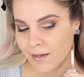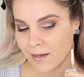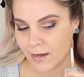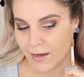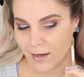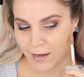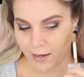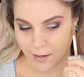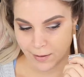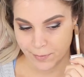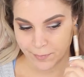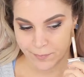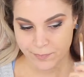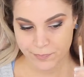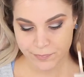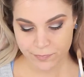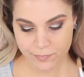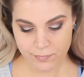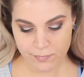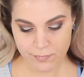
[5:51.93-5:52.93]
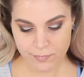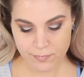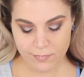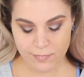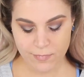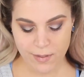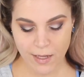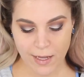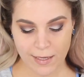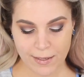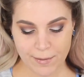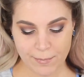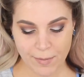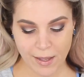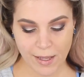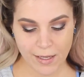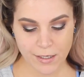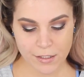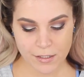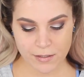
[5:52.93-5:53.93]
I
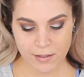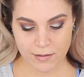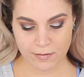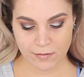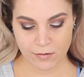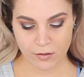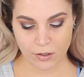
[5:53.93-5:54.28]
imagine it's